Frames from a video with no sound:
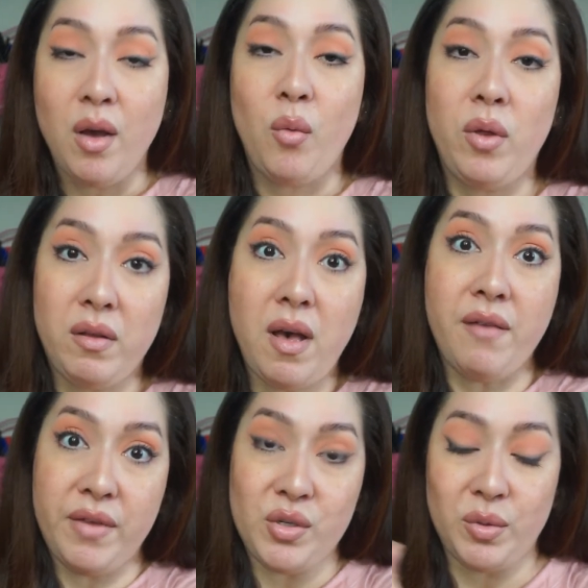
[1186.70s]
will
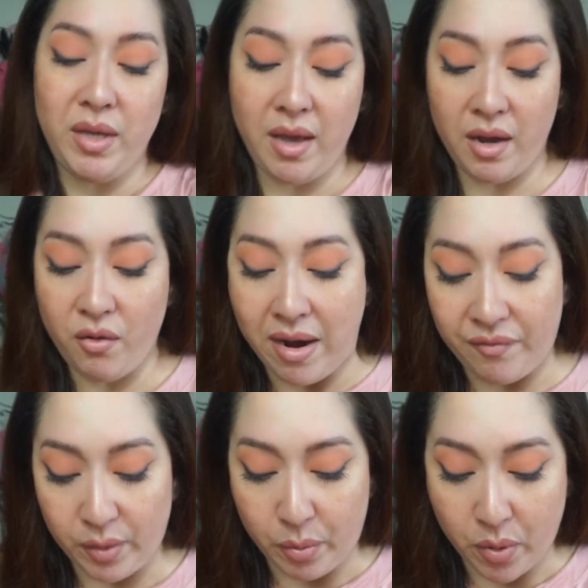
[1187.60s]
eventually get a
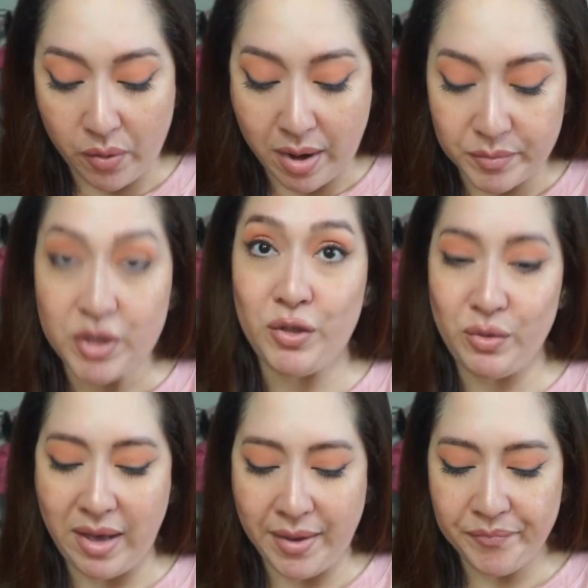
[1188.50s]
graphic program to do
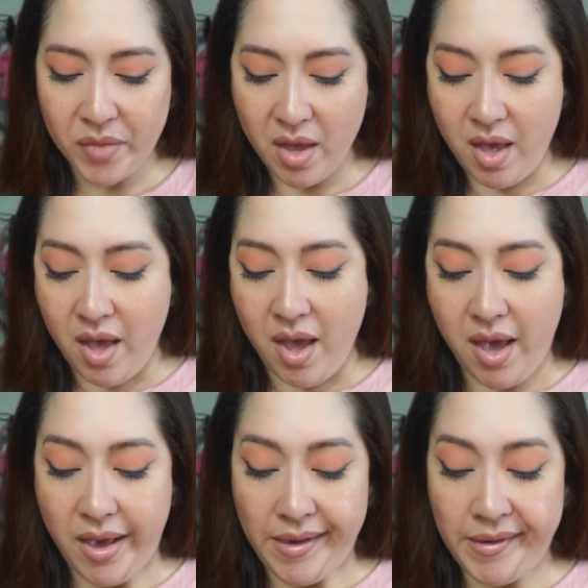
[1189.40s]
that.
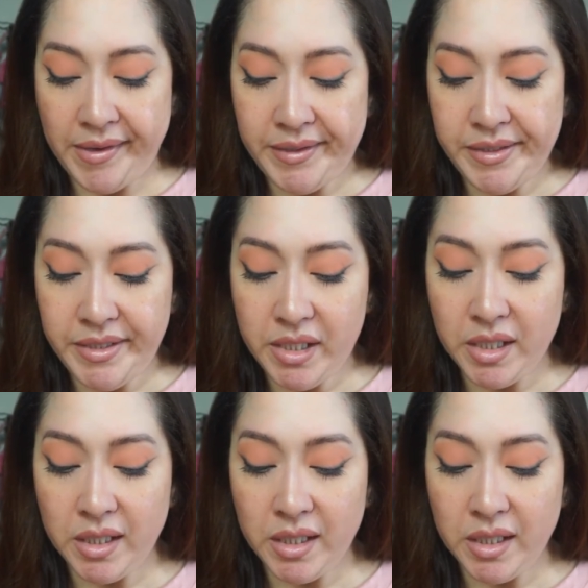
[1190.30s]
And